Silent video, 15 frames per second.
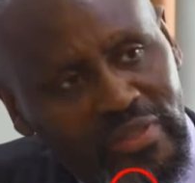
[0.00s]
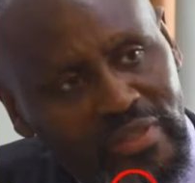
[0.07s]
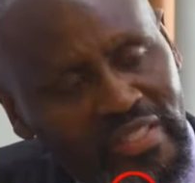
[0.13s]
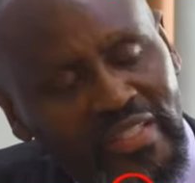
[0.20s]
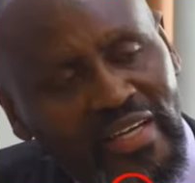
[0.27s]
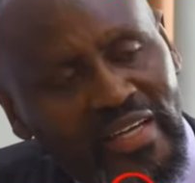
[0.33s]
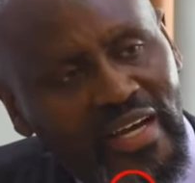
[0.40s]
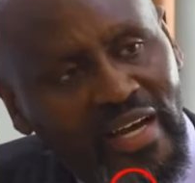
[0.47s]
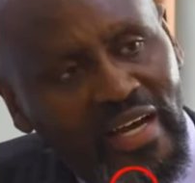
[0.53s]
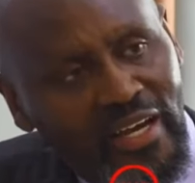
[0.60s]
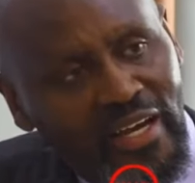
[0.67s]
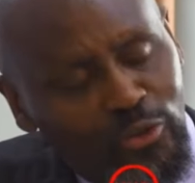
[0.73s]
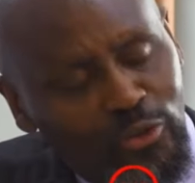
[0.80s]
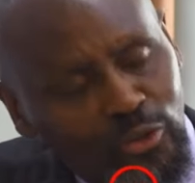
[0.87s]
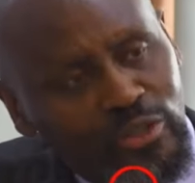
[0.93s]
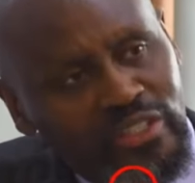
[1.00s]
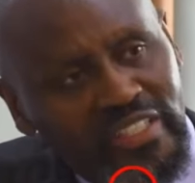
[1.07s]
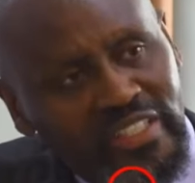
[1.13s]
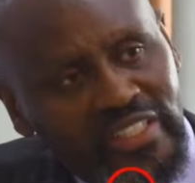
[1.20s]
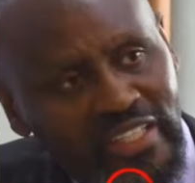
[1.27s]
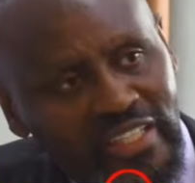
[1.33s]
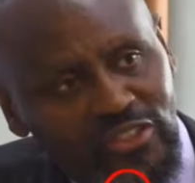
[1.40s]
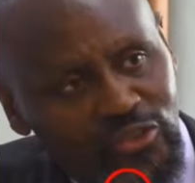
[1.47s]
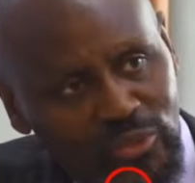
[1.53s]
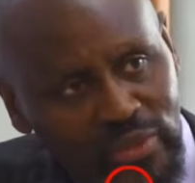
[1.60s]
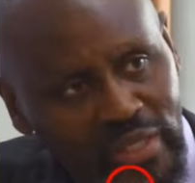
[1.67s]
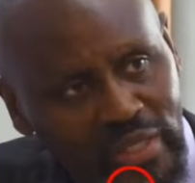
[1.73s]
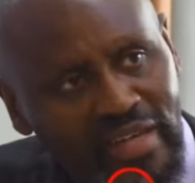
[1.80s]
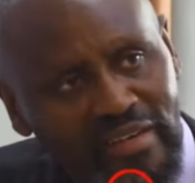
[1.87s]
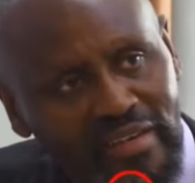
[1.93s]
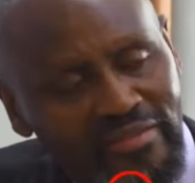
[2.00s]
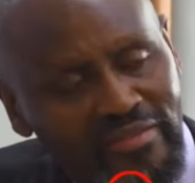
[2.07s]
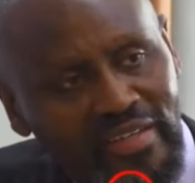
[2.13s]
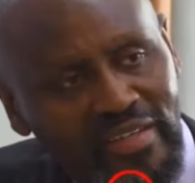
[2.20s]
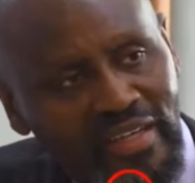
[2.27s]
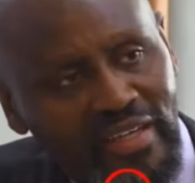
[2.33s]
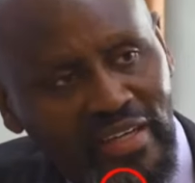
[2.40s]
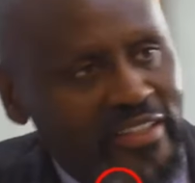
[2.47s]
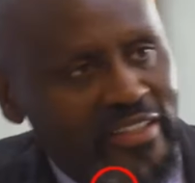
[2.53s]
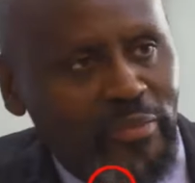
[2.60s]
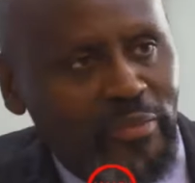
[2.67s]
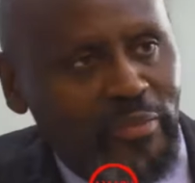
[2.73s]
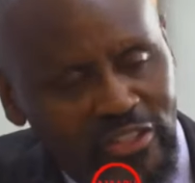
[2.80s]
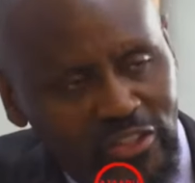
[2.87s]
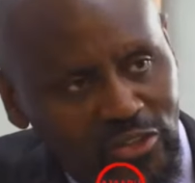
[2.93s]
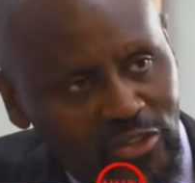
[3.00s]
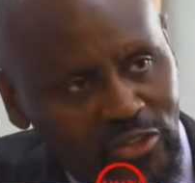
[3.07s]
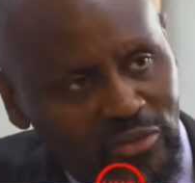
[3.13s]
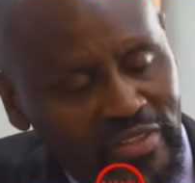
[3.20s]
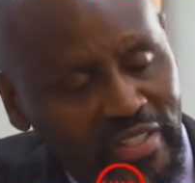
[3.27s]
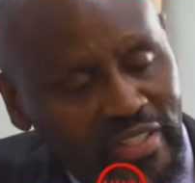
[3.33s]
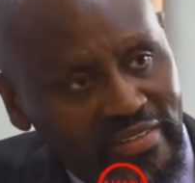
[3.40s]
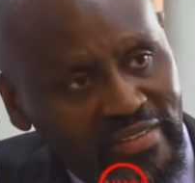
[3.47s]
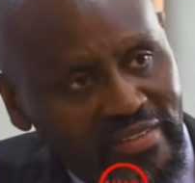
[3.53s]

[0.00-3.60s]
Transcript: a good judge should have in dispensation of justice?